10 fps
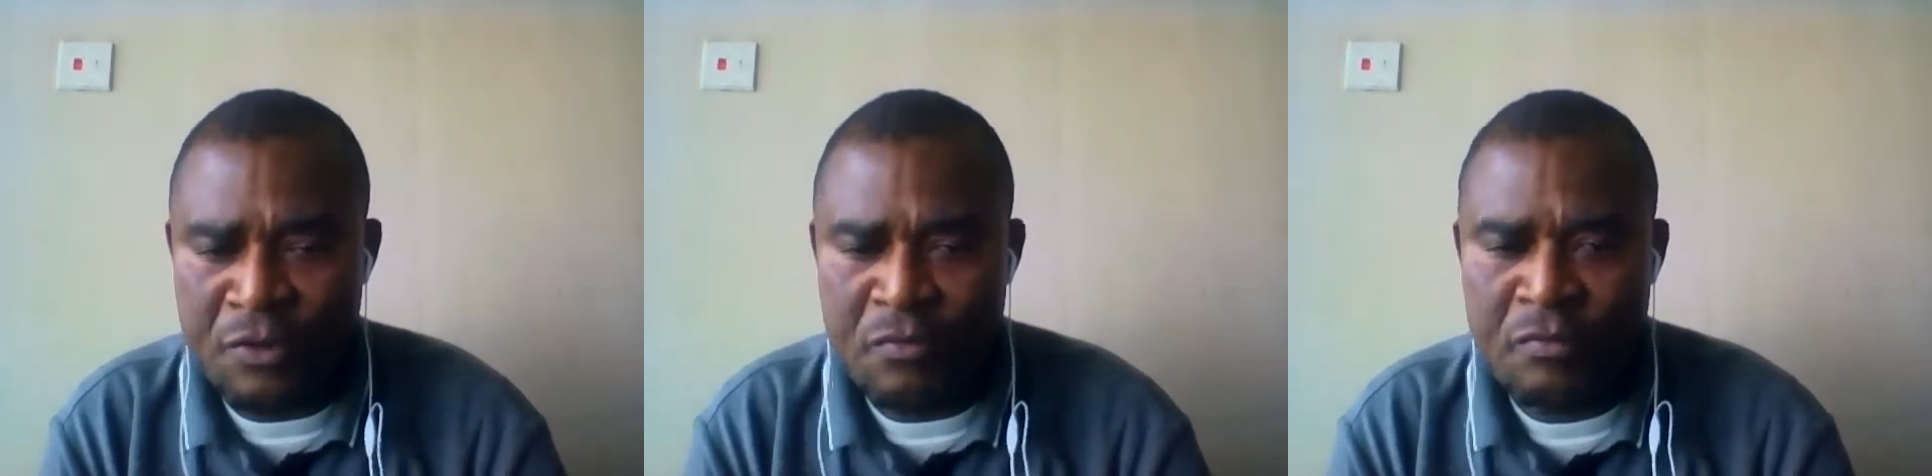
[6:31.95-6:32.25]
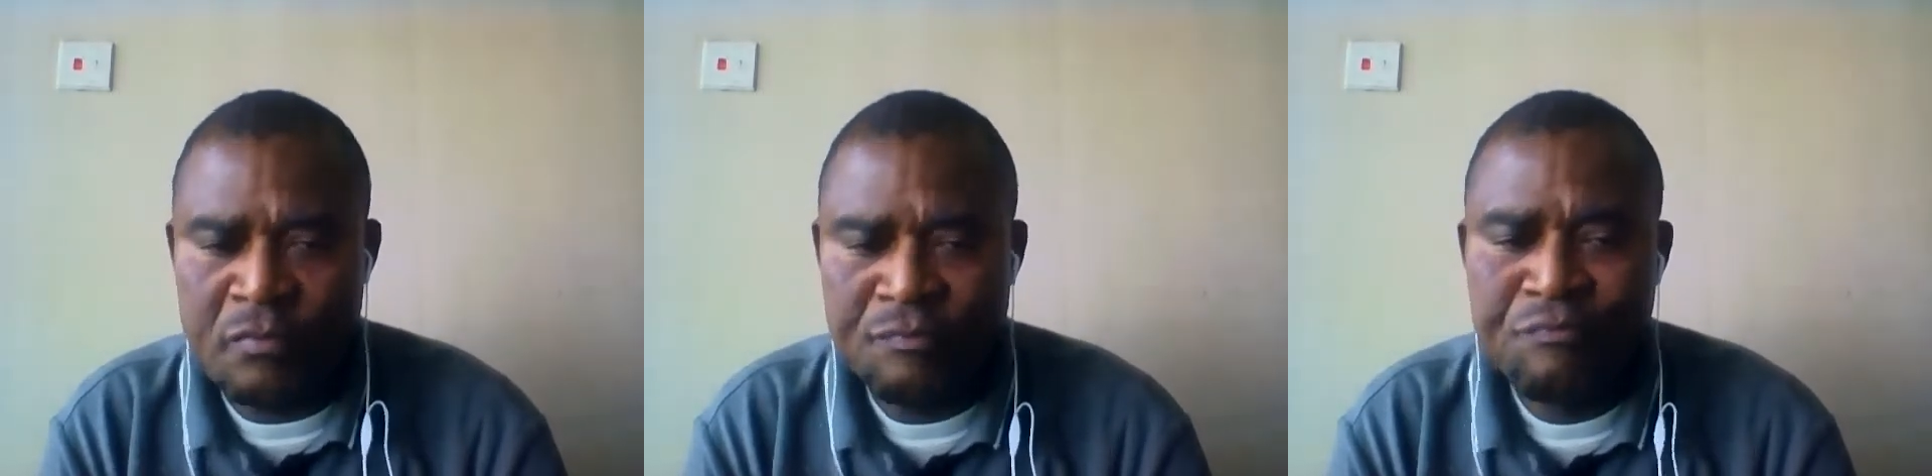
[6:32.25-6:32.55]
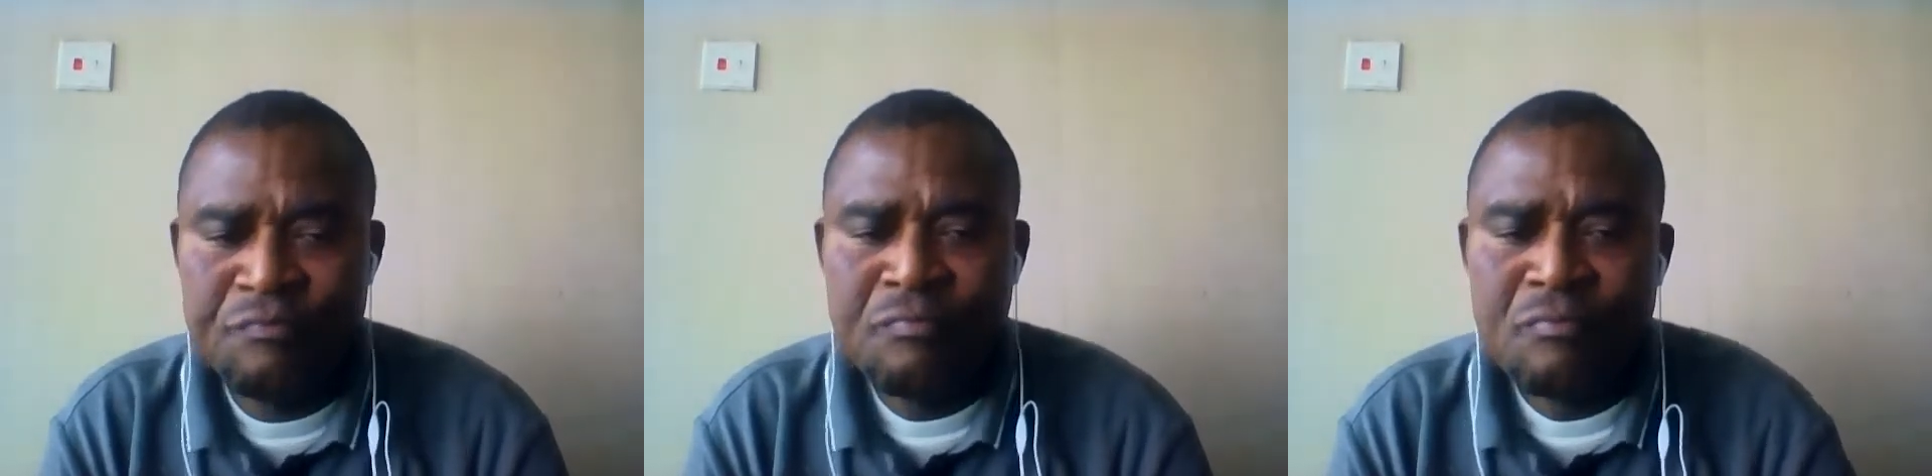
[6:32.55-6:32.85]
you.
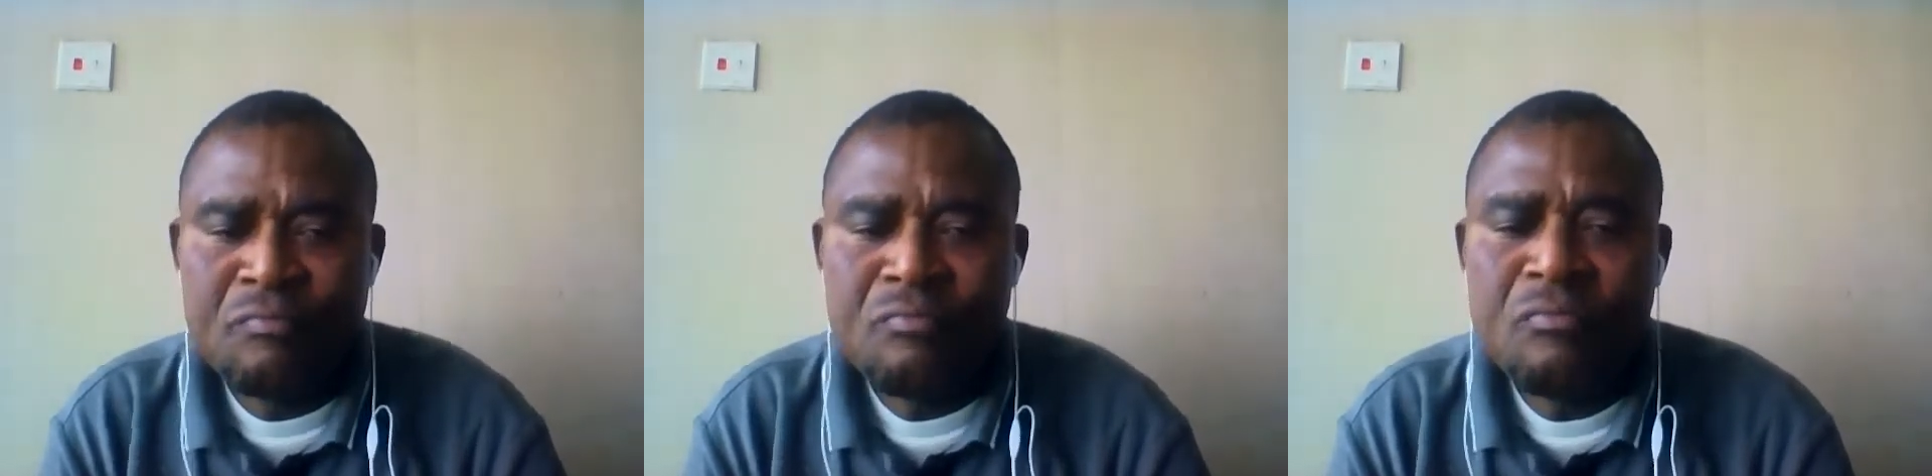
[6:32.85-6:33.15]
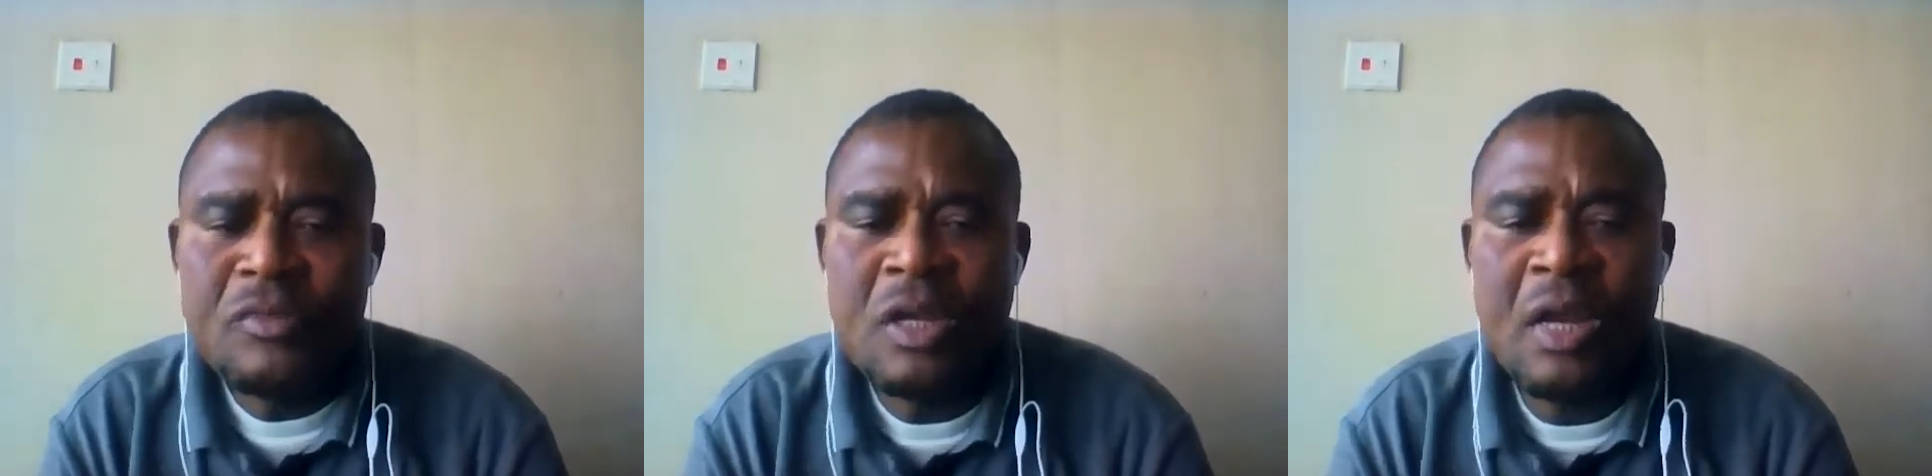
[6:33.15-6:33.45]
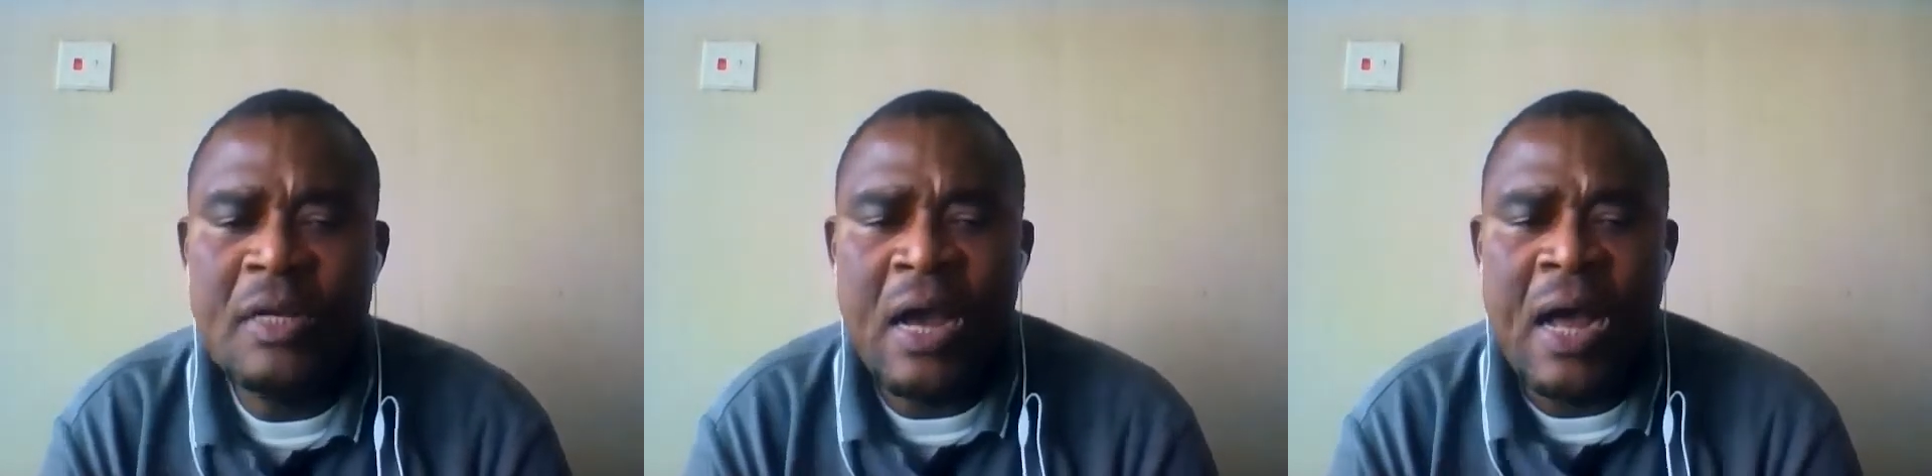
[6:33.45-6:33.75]

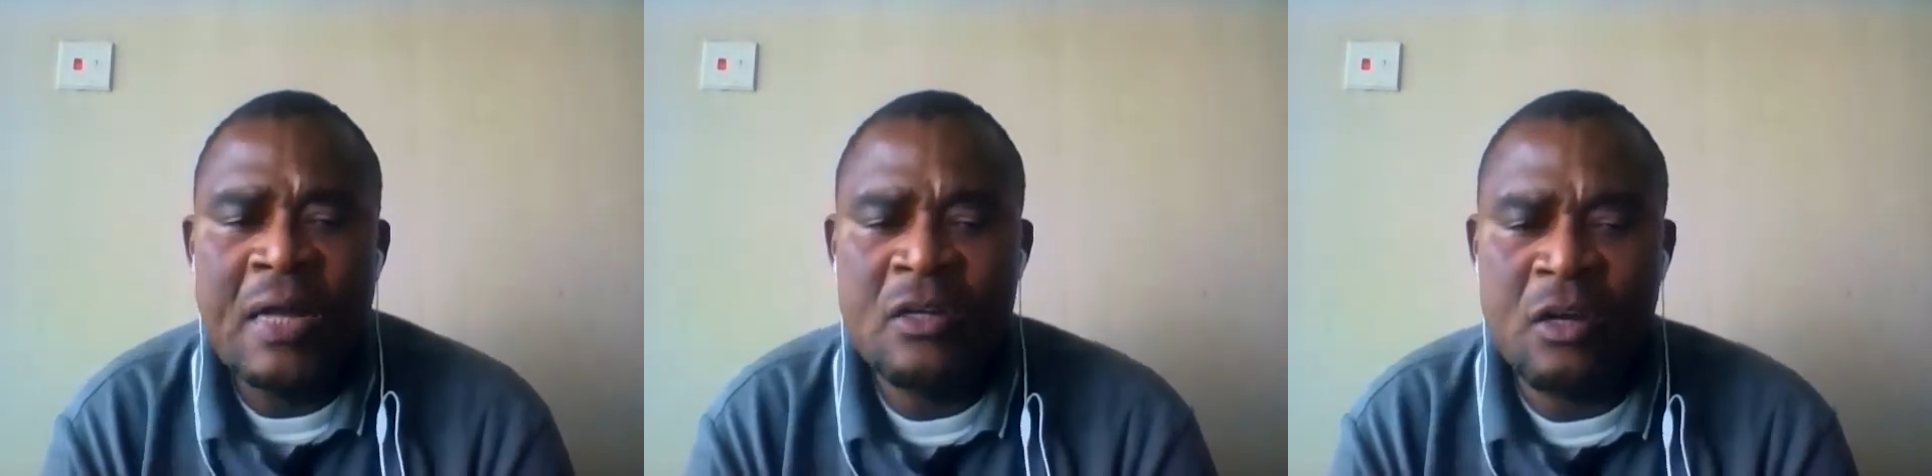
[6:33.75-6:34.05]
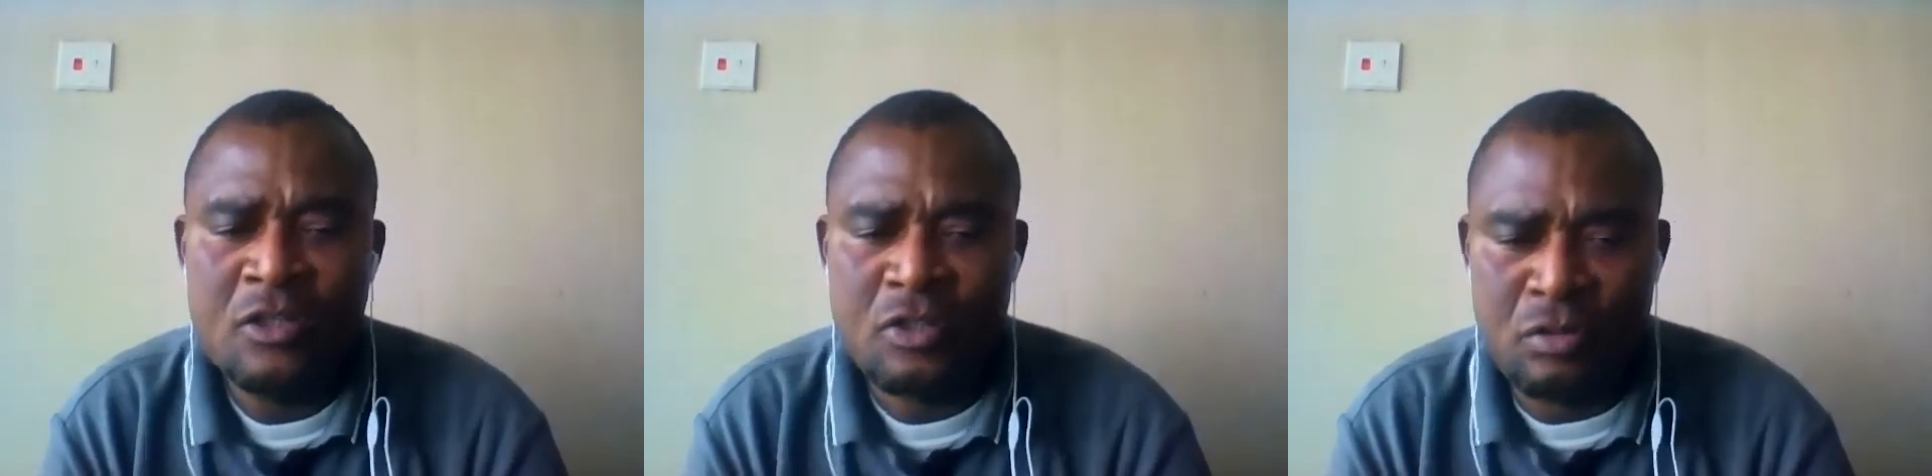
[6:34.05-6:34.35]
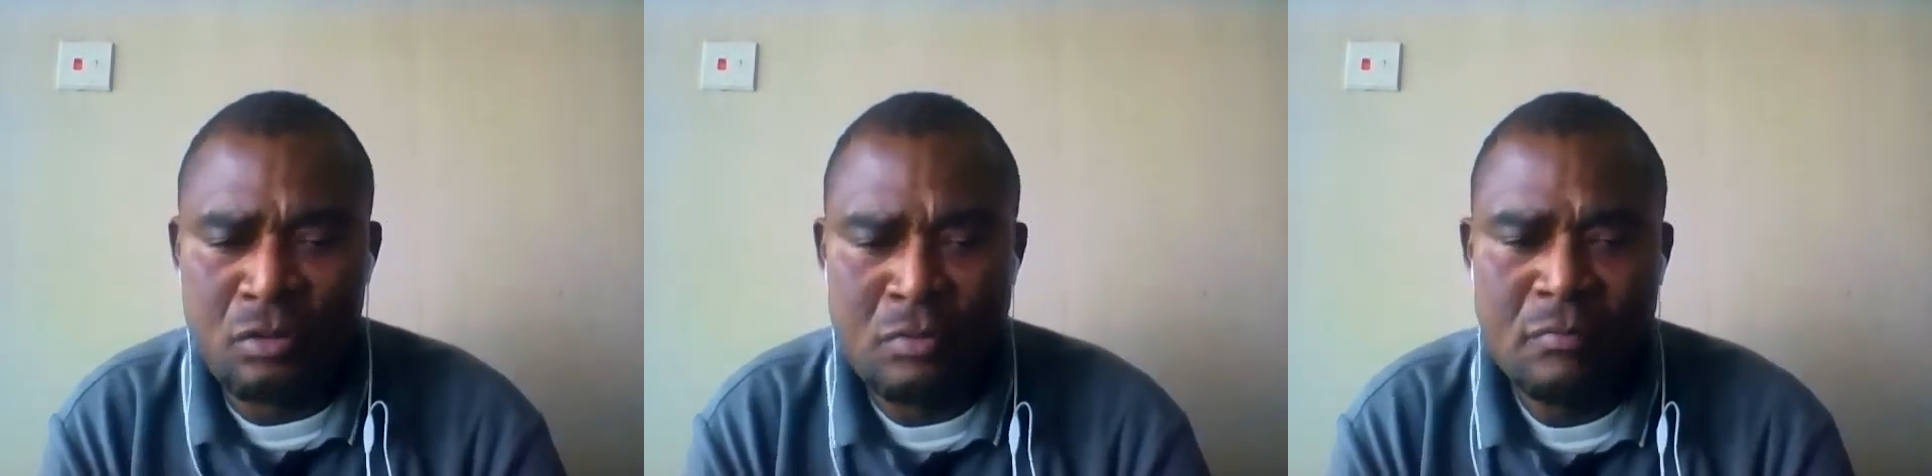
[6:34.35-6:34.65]
And
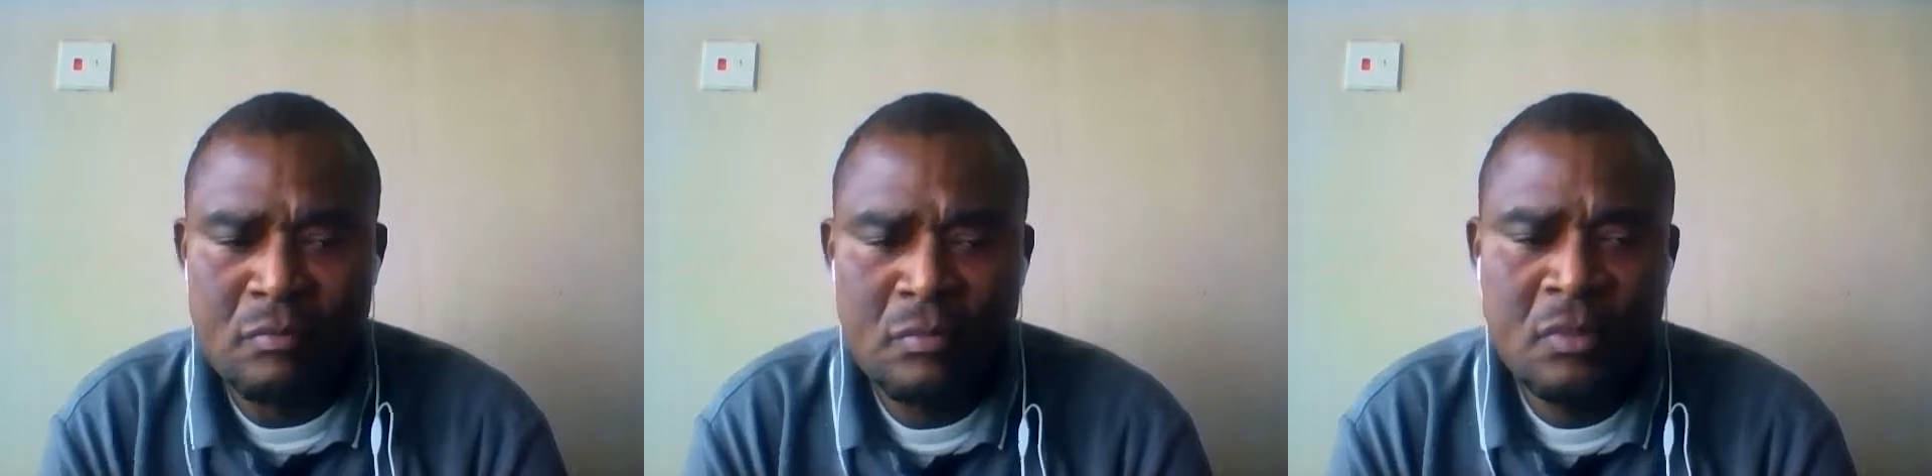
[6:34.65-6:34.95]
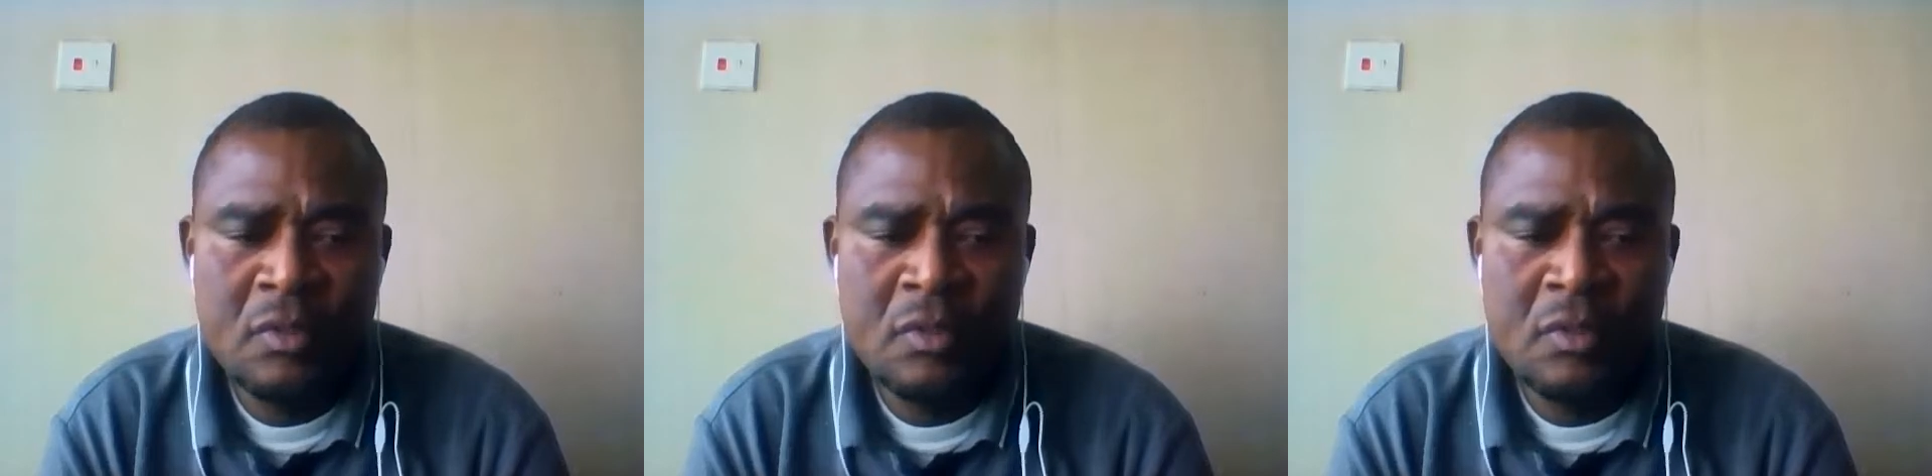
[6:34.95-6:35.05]
also,